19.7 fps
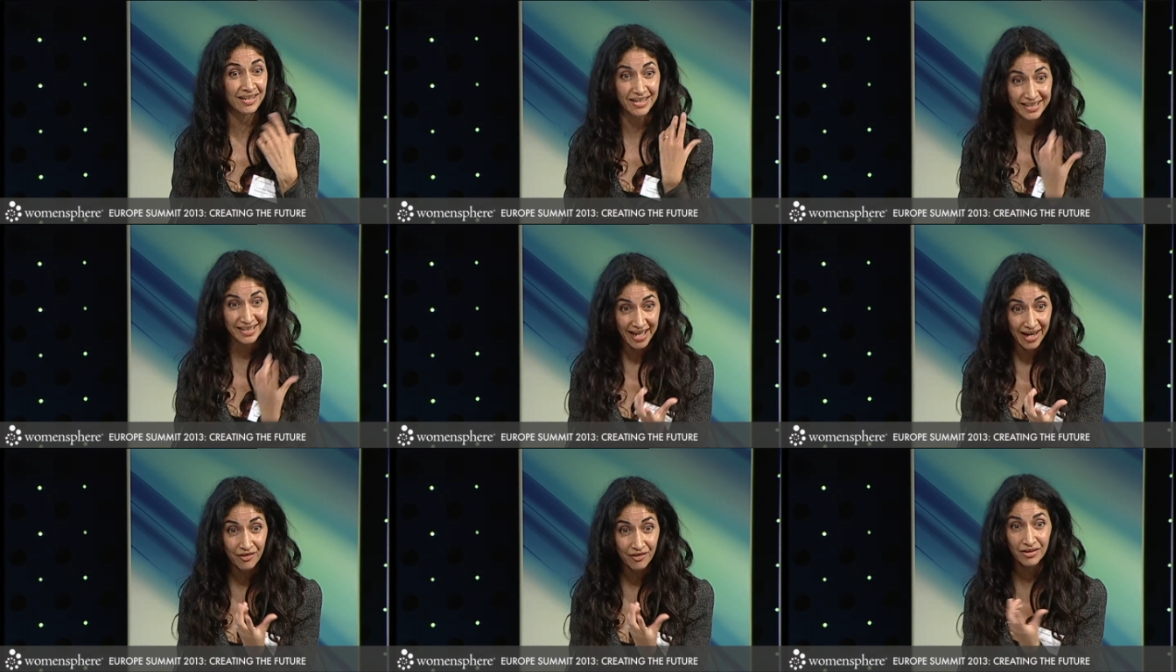
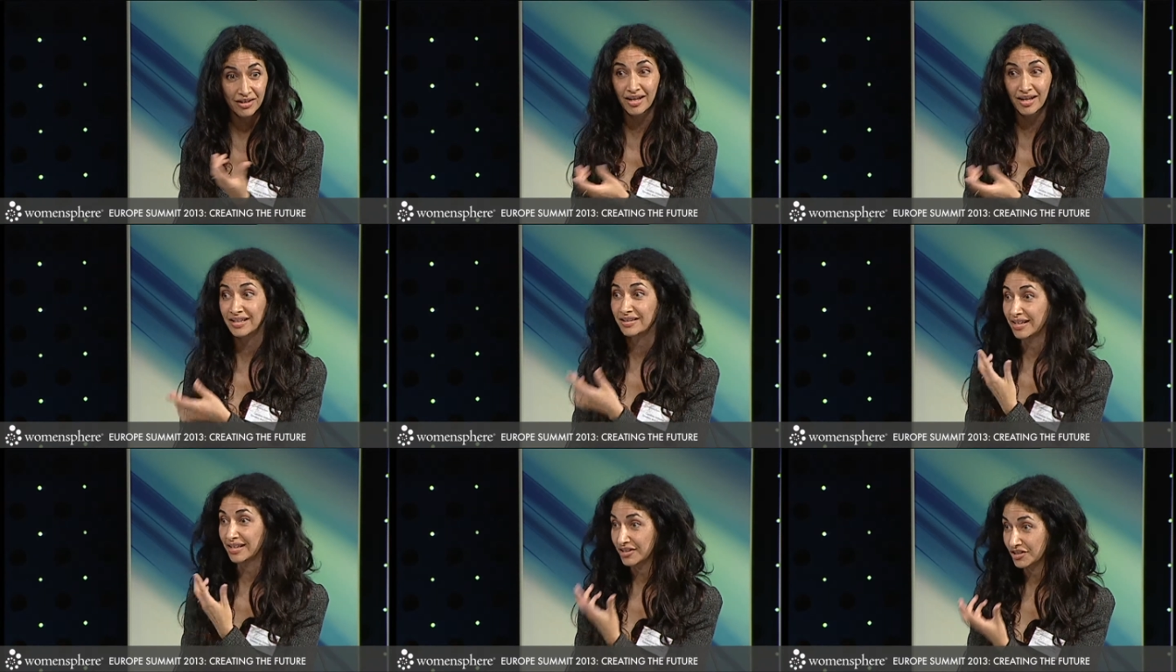like
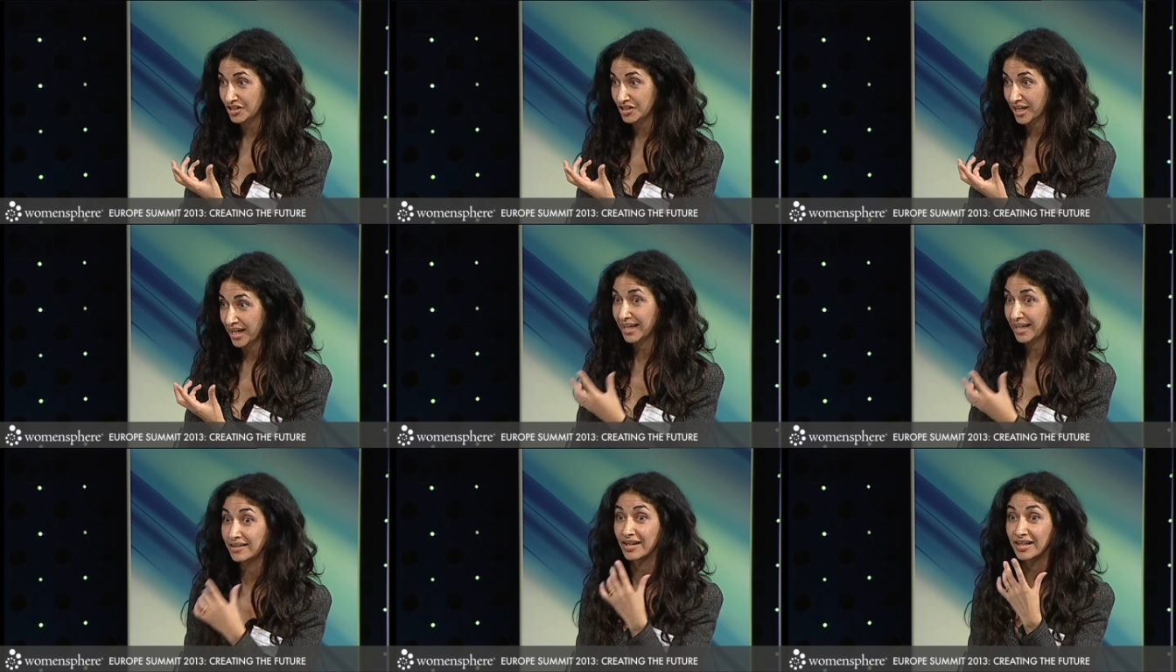Caroline, like
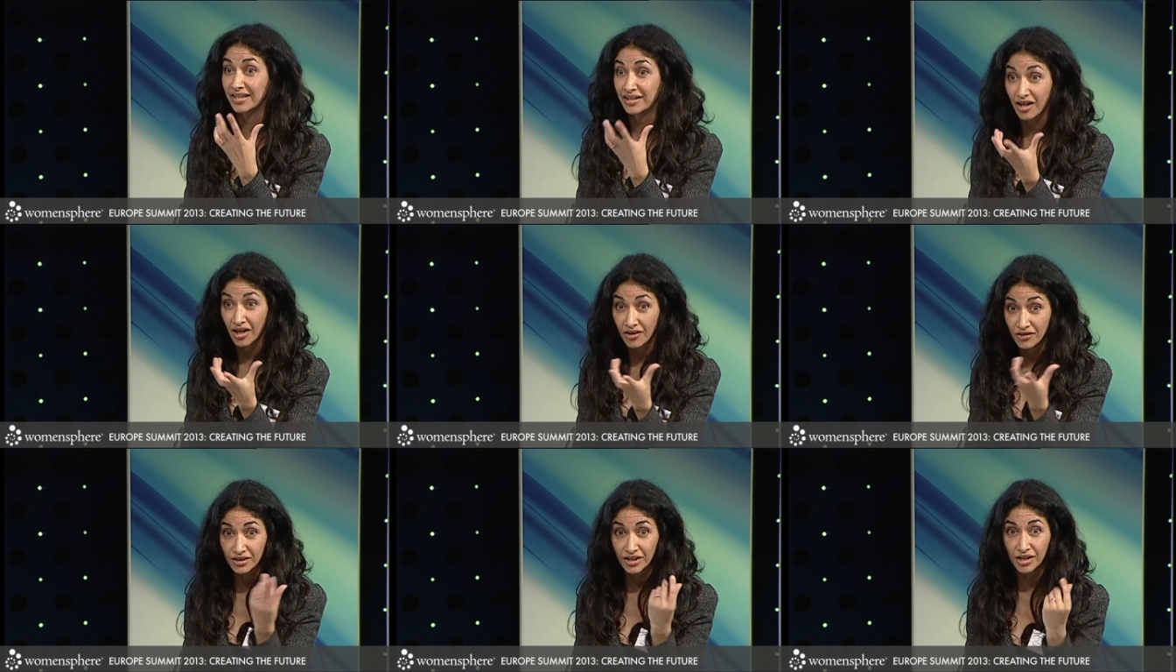Jane, like
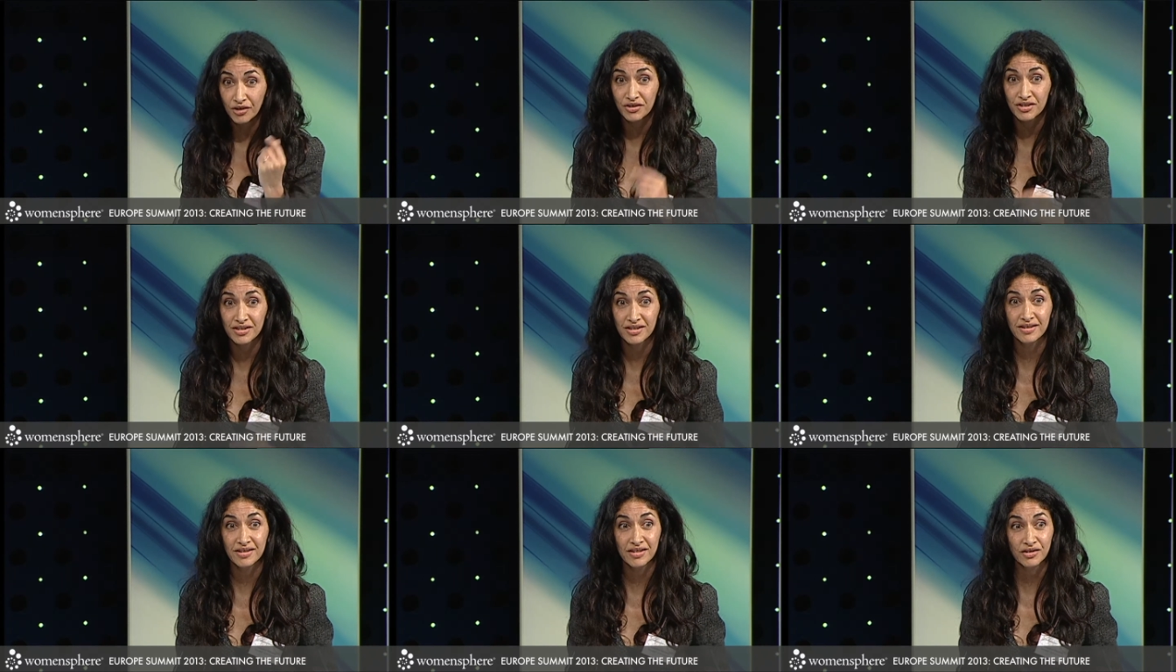other
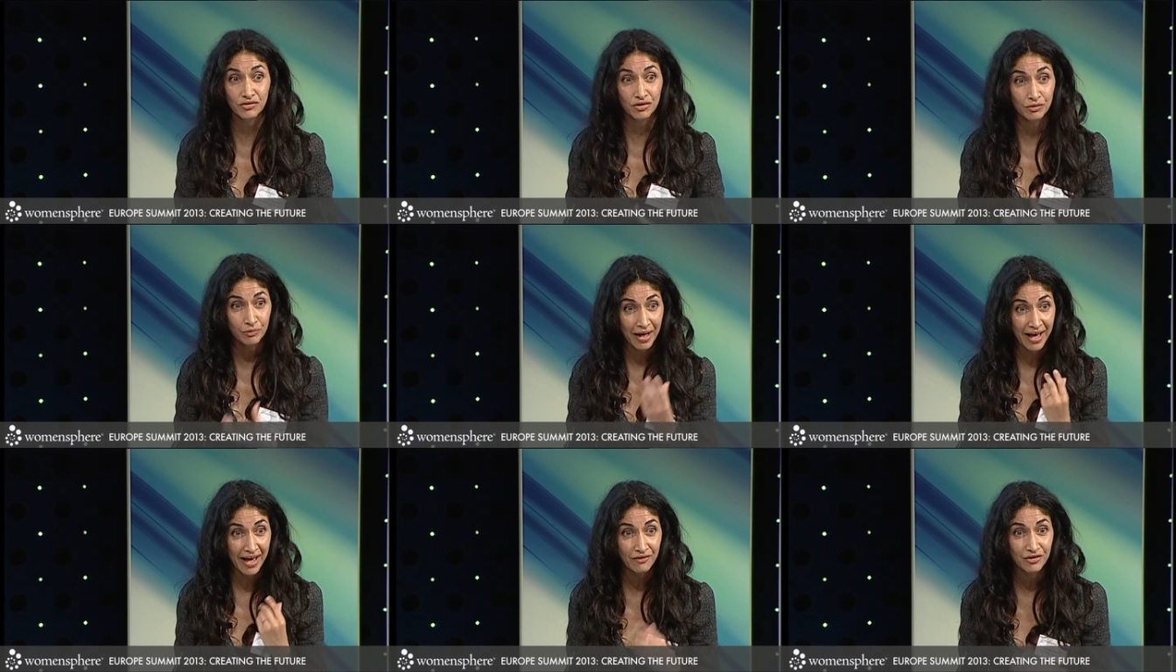coaches in this
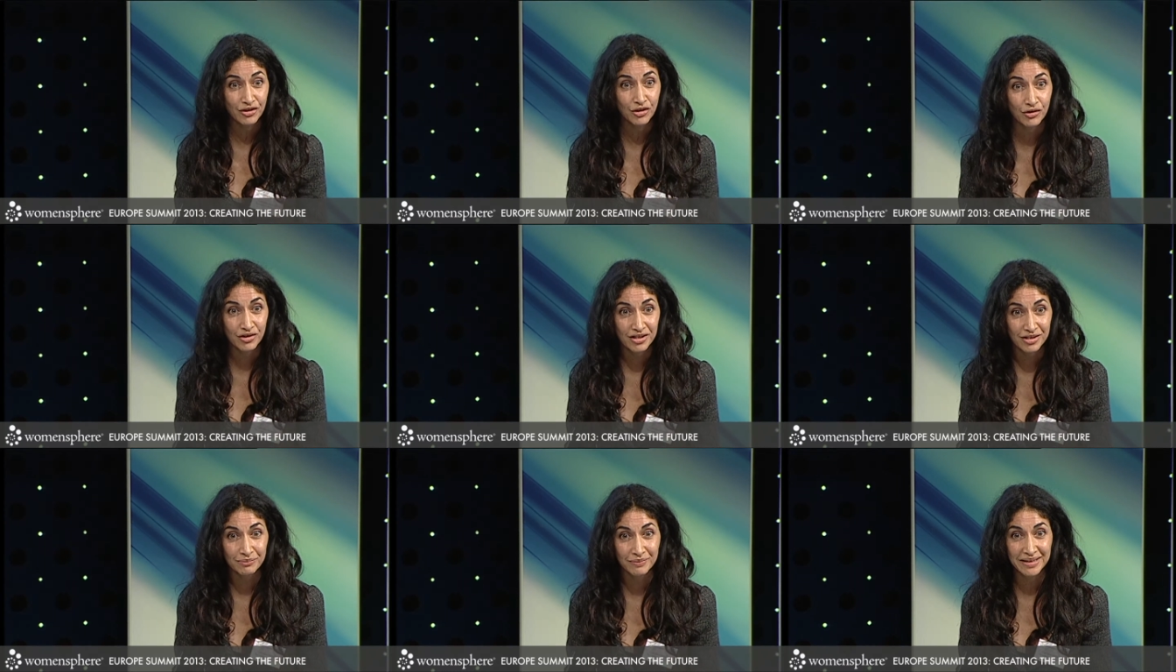room I haven't
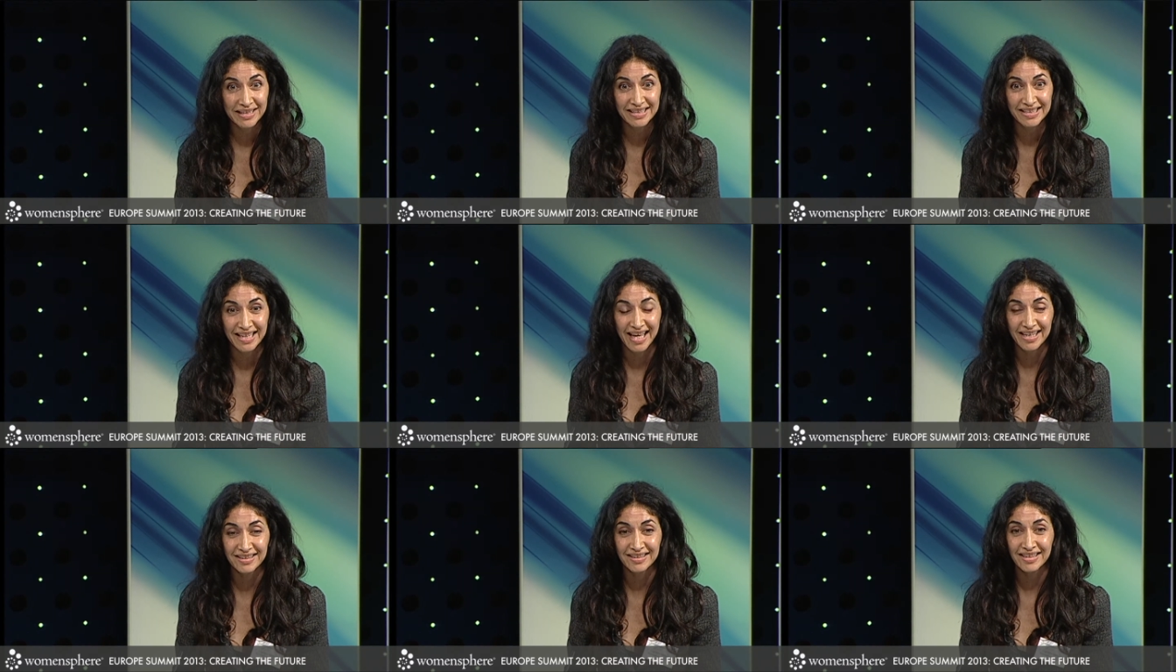got to meet
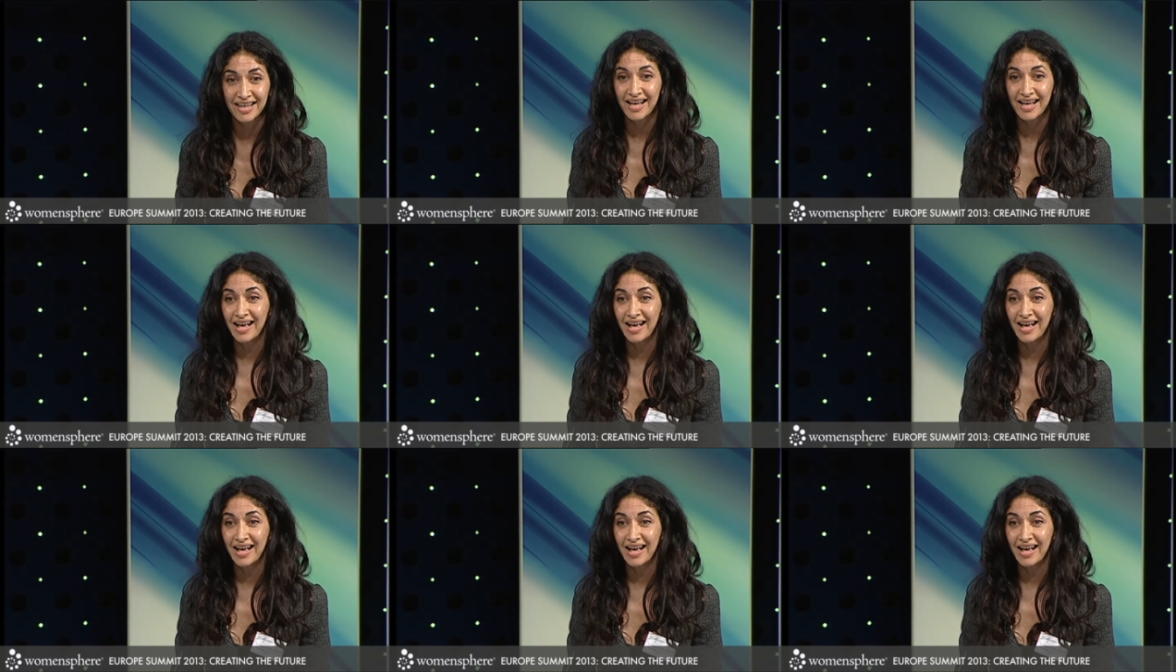yet,